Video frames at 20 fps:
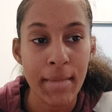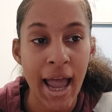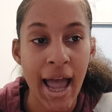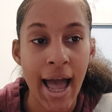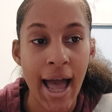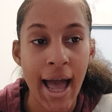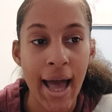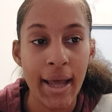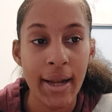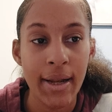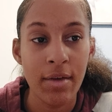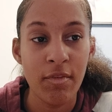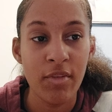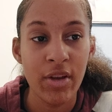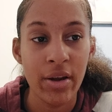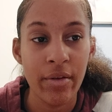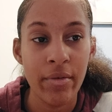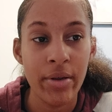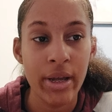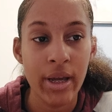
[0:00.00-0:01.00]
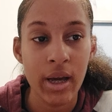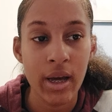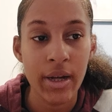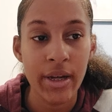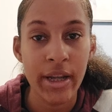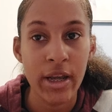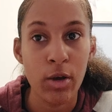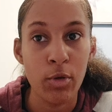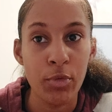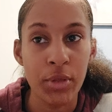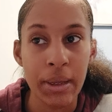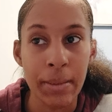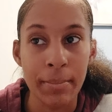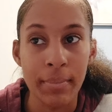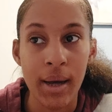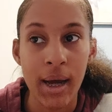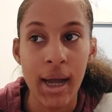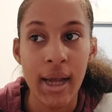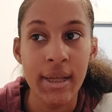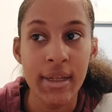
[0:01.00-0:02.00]
I had a very unhealthy
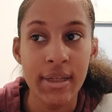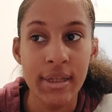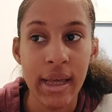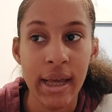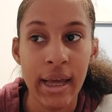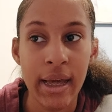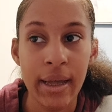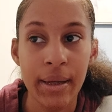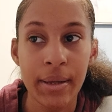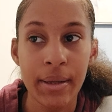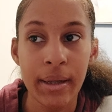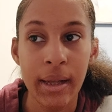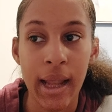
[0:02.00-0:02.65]
mindset.